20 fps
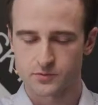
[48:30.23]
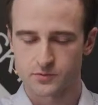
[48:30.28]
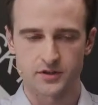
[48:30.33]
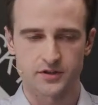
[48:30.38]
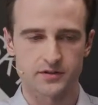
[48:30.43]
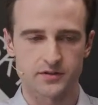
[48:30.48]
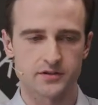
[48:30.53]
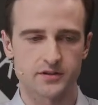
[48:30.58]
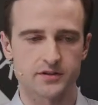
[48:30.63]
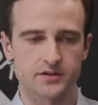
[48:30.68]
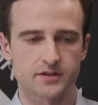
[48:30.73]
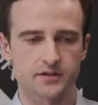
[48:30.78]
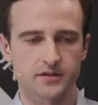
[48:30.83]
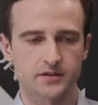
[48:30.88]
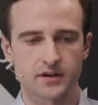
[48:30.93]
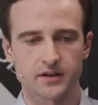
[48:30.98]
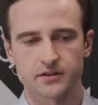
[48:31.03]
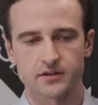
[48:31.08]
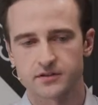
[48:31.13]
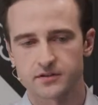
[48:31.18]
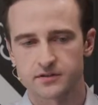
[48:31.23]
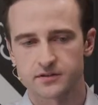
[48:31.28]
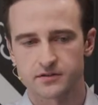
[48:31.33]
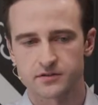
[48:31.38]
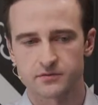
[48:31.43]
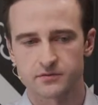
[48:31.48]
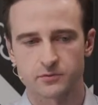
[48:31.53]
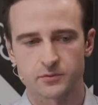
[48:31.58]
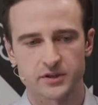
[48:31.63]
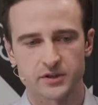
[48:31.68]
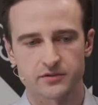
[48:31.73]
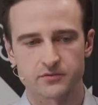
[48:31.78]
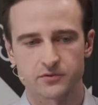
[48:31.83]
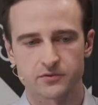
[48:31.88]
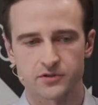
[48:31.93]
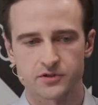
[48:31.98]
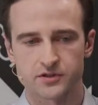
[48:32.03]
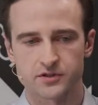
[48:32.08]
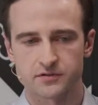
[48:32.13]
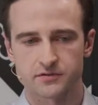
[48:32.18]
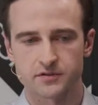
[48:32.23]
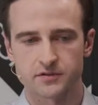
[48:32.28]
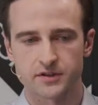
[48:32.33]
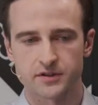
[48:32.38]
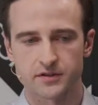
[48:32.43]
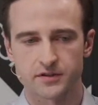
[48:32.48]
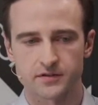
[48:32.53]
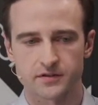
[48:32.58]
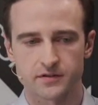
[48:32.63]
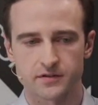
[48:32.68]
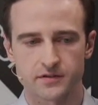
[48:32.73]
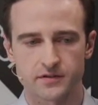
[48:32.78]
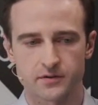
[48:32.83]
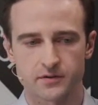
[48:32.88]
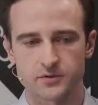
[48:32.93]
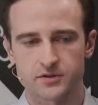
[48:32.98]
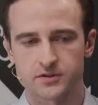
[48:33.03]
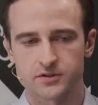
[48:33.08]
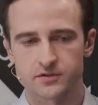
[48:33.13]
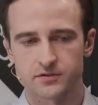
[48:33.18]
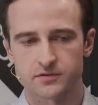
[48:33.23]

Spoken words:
We can see that knight went for c3 and queen